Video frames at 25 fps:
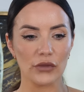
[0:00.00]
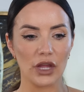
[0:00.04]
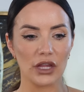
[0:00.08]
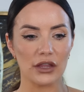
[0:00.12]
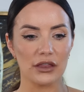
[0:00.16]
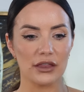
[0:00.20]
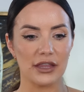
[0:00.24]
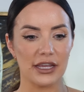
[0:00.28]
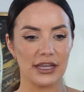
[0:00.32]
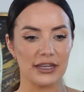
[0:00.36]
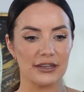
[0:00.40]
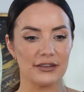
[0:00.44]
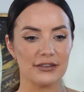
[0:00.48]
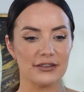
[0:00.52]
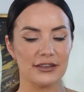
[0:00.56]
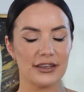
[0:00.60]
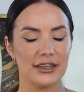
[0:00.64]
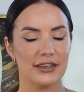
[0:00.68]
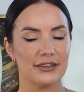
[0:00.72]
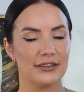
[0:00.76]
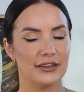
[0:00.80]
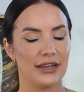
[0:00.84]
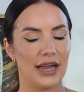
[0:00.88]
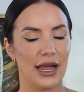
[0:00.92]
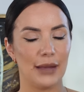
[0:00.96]
this
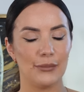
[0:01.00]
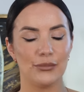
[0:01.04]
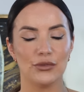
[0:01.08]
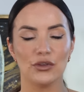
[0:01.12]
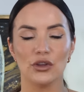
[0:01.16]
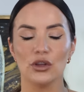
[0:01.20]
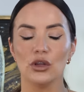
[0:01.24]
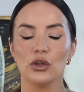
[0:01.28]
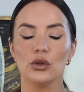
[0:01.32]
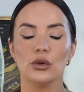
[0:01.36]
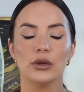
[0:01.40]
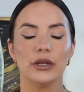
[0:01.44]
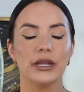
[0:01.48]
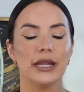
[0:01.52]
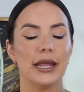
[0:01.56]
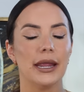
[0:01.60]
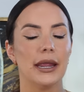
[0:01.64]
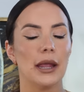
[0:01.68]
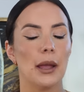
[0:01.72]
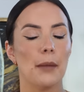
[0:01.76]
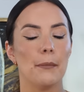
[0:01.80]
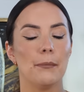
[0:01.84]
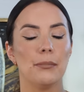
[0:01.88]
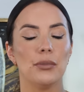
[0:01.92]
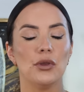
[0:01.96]
is an
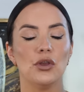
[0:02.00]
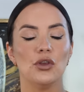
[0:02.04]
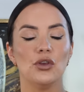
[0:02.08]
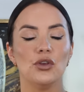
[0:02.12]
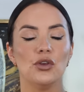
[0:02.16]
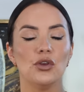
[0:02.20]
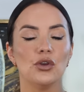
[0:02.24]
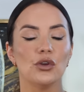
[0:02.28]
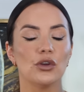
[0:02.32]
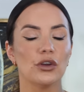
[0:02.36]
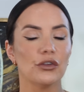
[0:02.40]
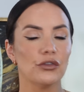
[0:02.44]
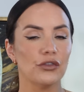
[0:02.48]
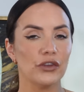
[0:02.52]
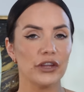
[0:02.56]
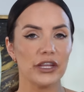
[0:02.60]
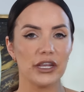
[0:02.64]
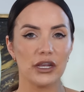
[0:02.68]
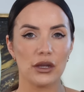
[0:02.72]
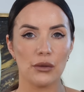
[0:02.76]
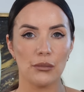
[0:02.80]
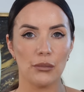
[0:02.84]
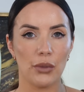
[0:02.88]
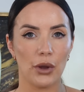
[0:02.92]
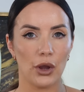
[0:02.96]
absolutely beautifully
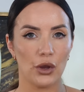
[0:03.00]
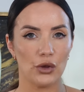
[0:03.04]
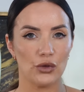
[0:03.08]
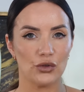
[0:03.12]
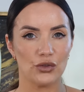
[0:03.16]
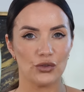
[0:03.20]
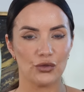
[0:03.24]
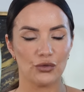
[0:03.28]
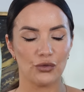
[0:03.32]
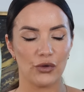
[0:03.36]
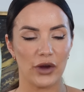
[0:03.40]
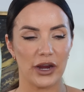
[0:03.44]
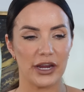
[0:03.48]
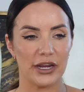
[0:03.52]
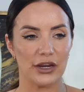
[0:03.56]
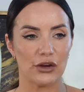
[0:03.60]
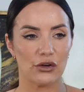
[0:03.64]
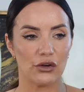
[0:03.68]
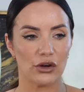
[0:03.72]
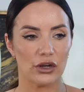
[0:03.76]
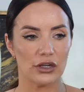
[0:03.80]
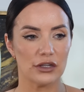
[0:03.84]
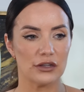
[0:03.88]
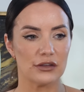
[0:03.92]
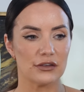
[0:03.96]
composed
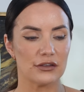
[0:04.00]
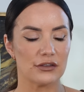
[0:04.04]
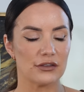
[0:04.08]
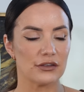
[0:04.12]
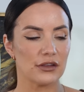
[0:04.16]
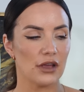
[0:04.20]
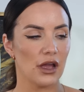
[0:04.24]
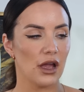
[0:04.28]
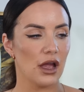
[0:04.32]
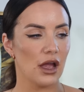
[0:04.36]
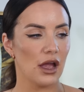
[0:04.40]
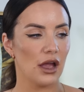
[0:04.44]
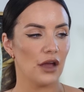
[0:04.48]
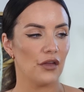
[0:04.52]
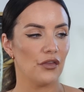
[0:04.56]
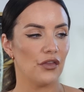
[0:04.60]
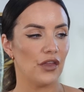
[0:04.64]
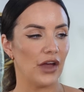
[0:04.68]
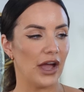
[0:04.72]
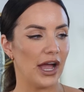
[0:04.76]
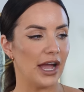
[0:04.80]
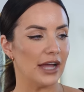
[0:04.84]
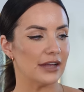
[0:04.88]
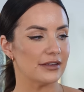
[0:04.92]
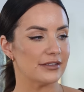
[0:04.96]
fragrance
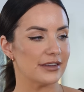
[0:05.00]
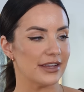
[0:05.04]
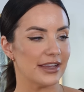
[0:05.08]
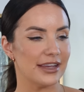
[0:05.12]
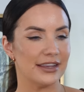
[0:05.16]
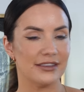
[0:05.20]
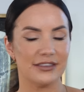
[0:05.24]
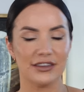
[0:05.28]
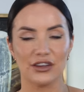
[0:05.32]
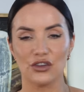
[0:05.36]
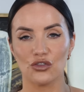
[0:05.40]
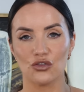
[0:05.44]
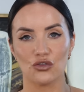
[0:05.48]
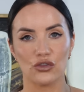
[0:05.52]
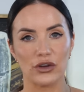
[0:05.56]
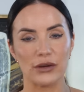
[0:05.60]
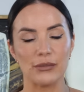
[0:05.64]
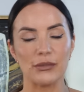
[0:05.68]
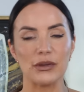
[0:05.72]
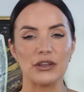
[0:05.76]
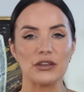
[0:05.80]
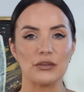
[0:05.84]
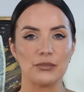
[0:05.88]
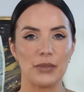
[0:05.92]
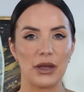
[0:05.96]
that is
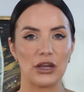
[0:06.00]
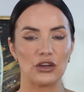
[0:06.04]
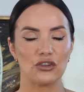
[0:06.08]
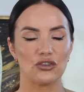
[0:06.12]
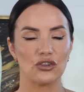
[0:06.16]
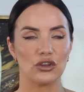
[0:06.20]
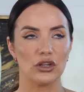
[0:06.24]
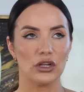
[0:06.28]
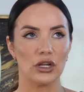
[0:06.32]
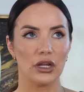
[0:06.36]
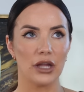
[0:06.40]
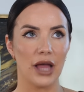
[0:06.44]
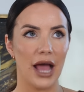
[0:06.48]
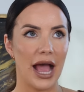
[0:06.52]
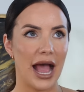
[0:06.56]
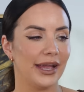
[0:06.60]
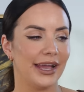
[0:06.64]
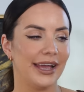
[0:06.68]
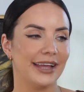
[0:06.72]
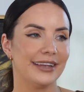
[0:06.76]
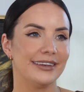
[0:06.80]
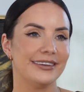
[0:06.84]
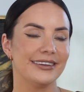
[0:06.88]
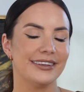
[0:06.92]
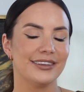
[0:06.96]
extremely special
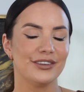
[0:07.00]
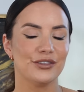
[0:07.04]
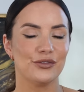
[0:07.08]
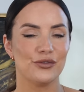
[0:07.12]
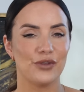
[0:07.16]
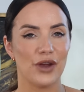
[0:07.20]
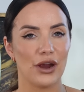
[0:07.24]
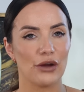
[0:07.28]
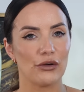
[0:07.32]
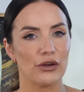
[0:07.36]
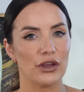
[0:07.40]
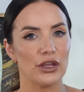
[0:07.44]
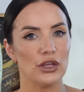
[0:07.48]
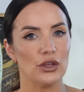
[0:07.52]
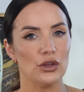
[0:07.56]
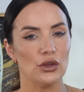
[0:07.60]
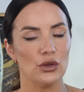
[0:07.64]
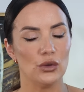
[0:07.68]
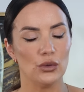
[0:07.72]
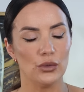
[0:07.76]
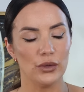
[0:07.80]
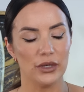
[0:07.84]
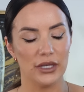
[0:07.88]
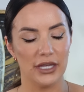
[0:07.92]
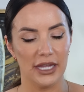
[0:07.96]
and is very
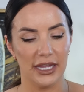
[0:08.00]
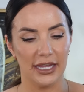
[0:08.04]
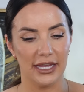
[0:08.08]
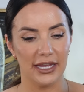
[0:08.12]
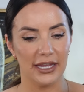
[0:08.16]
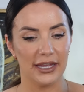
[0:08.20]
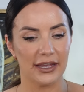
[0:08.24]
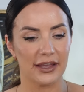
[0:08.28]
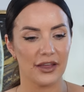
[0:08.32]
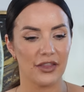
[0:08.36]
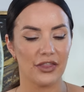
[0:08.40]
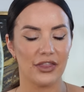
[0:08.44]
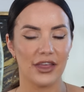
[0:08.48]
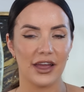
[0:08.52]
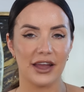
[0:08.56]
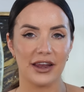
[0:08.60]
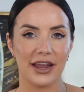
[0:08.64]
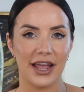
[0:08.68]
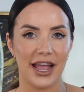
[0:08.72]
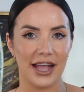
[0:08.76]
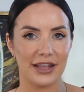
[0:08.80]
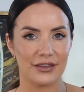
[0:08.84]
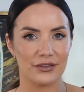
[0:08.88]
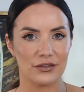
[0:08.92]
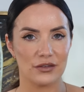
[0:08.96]
unique. That
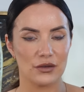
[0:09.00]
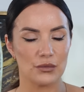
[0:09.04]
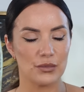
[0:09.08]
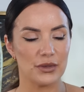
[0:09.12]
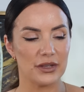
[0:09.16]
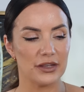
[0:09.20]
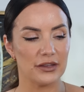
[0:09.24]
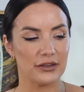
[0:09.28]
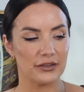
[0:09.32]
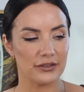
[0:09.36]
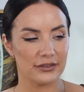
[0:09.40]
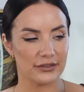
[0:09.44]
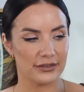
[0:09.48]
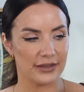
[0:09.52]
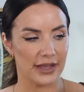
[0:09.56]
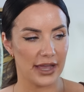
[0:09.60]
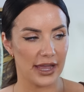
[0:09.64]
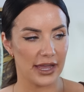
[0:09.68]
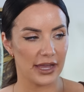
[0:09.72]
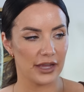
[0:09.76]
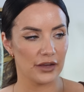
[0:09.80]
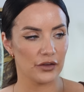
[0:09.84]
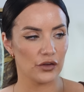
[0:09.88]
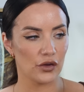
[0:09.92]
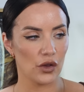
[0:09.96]
has to be
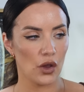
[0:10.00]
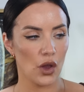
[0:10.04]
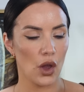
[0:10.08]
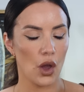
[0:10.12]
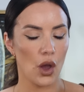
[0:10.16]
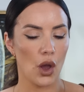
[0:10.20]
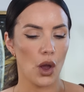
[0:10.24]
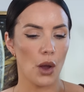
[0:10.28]
said.